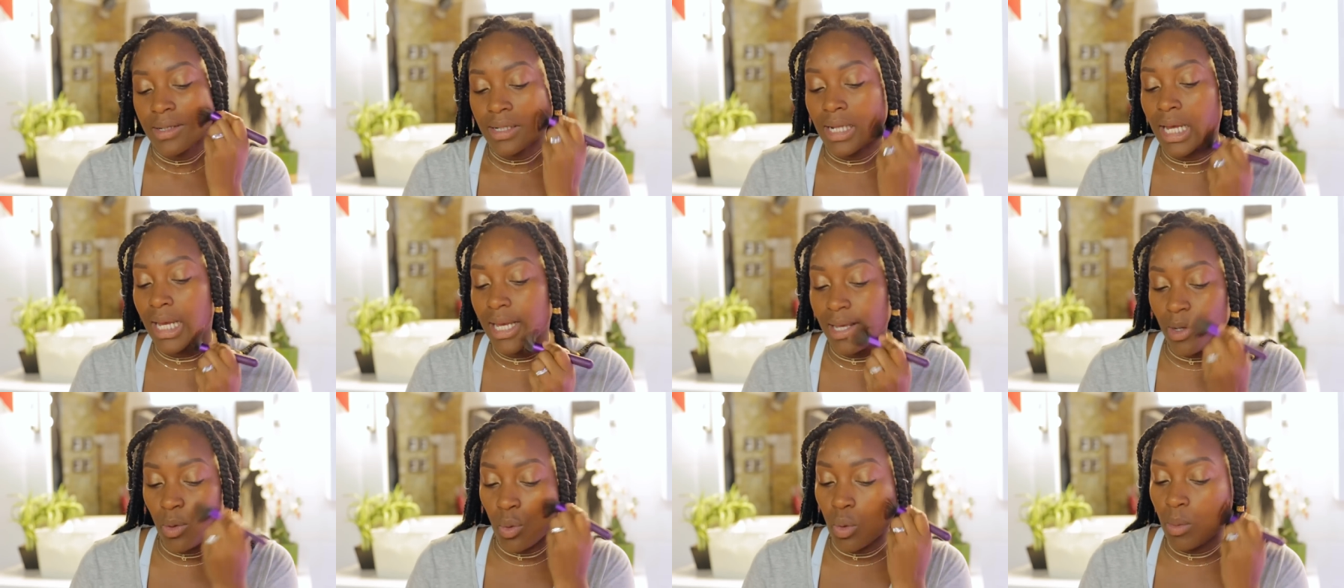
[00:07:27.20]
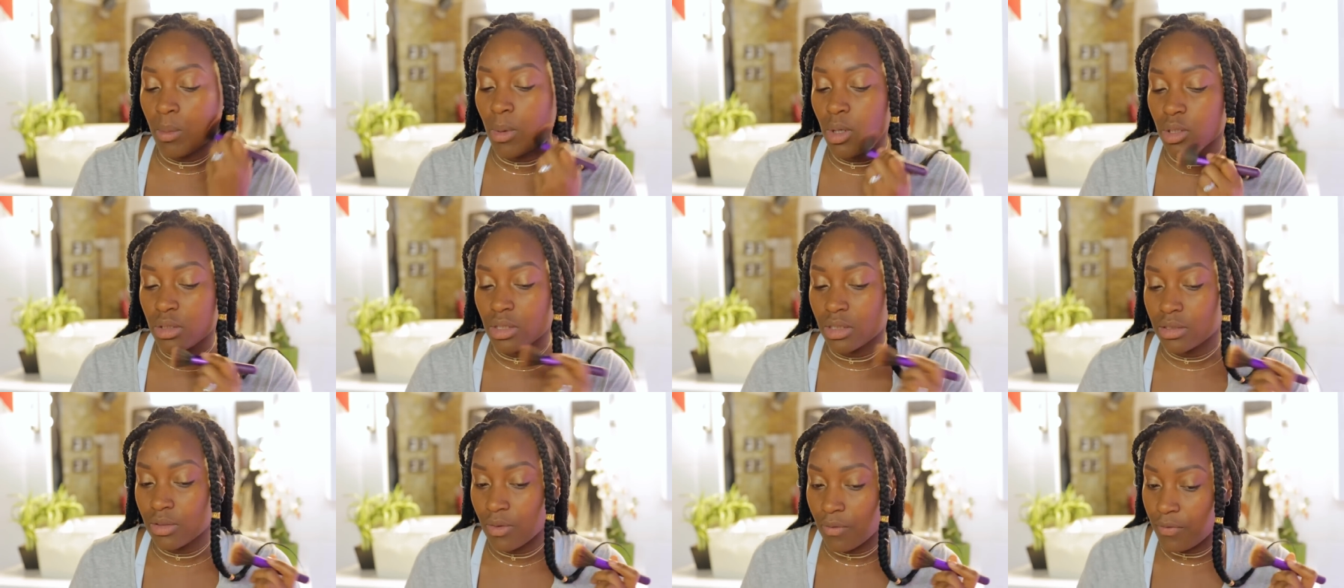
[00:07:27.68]
that it
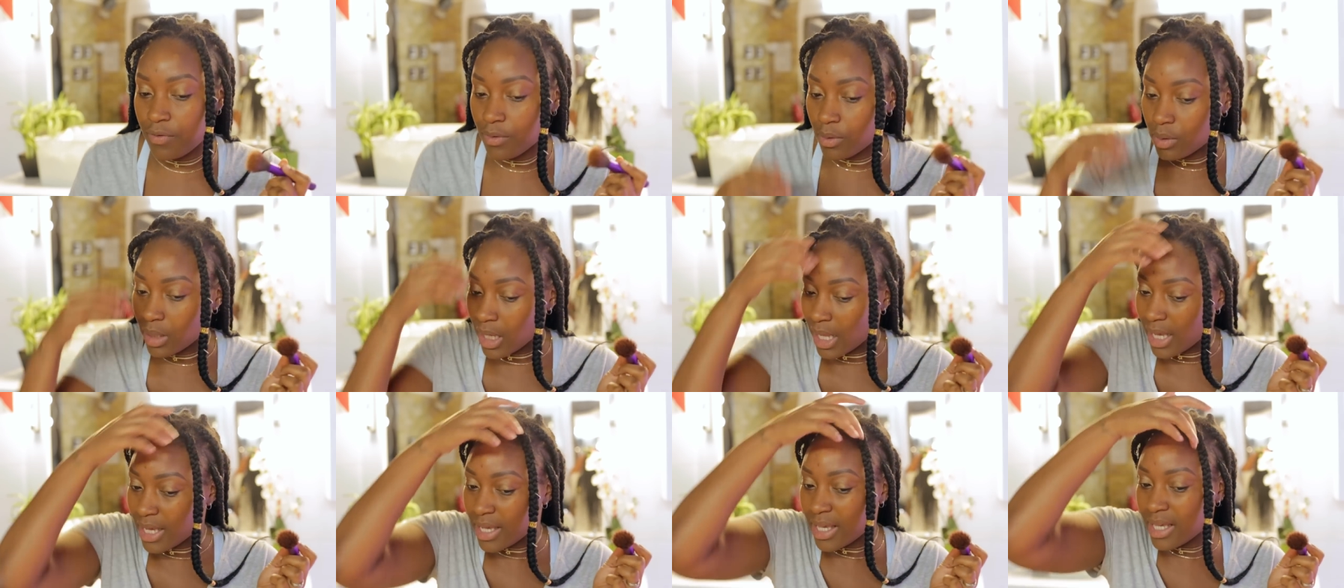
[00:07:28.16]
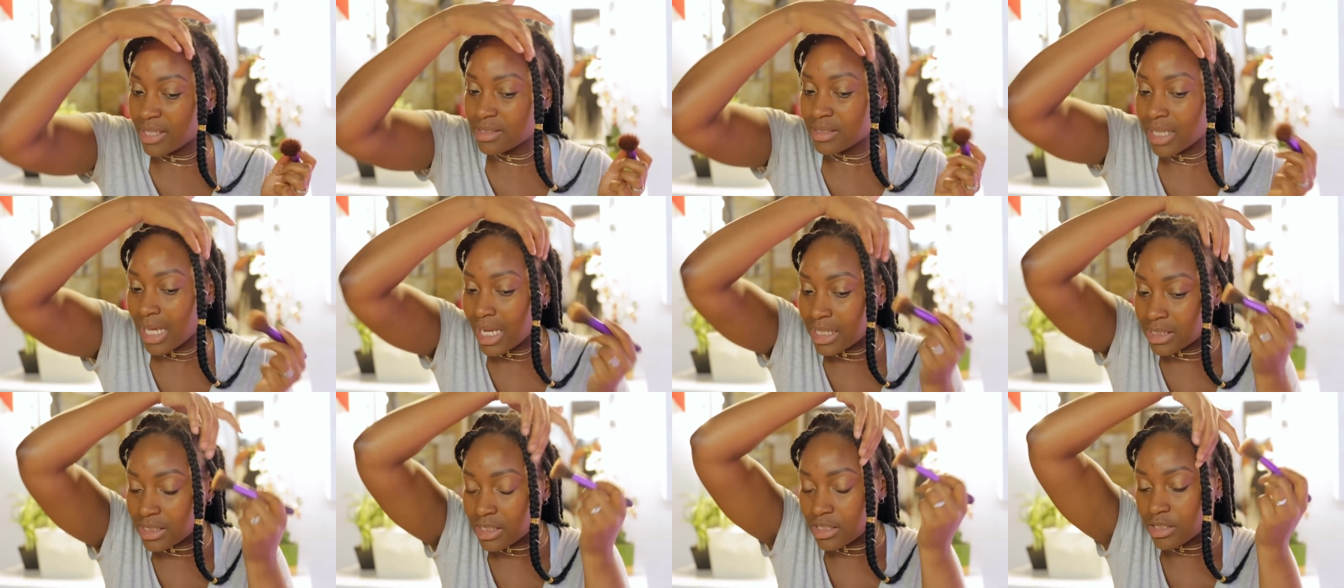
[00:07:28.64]
almost doesn't feel like
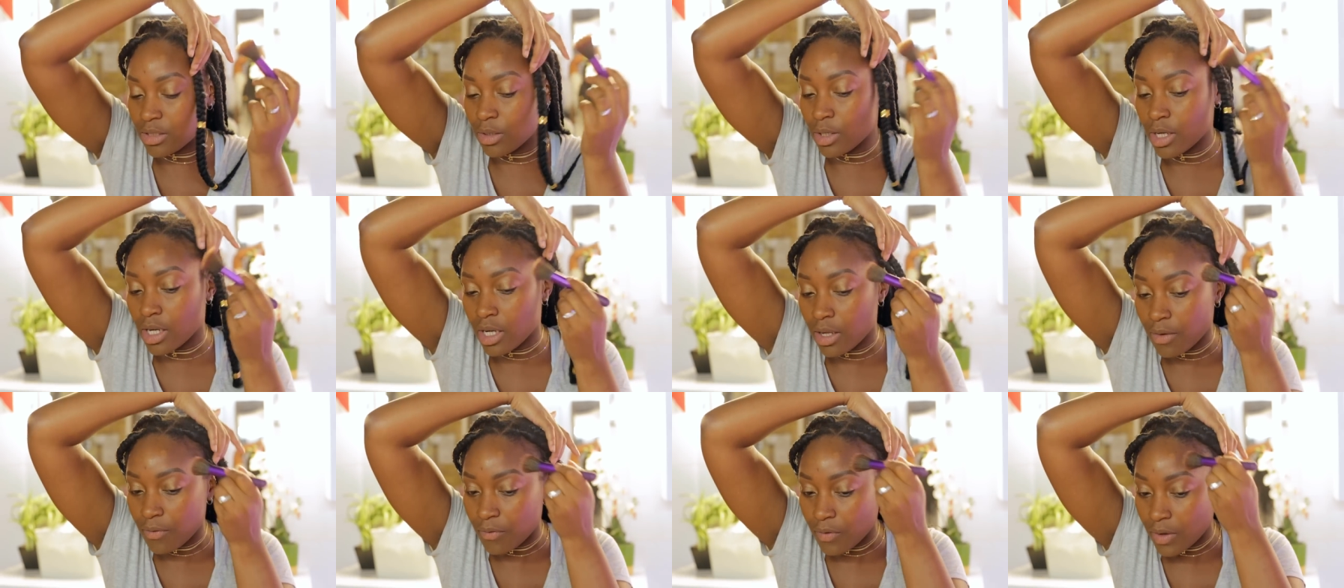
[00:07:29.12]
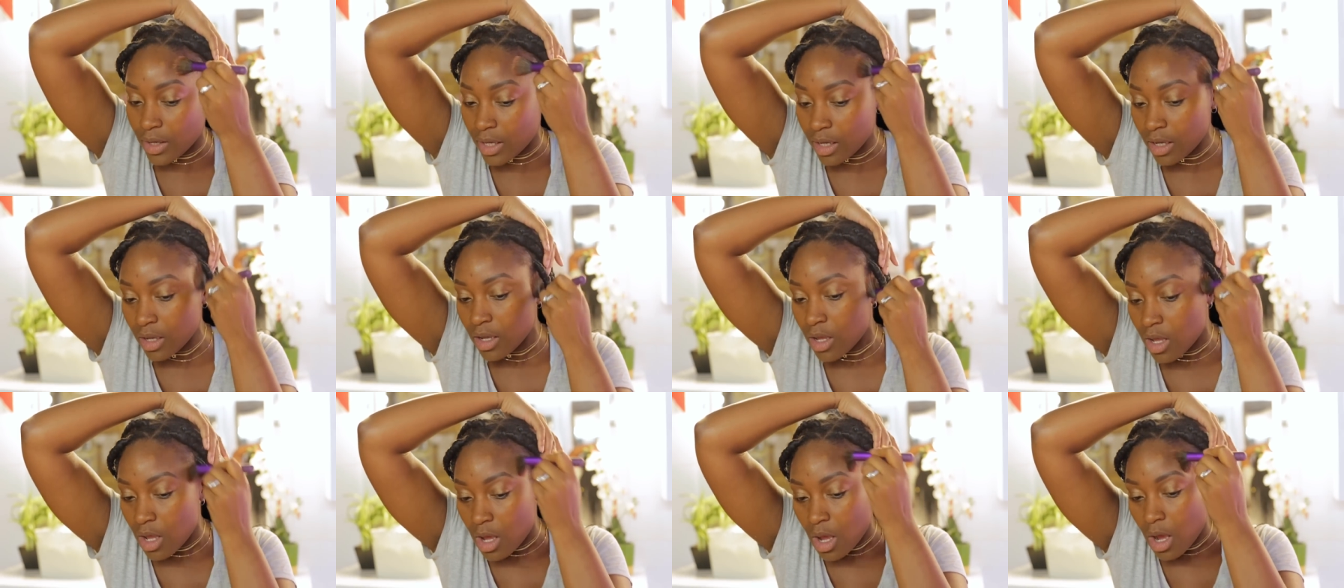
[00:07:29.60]
it's actually doing anything,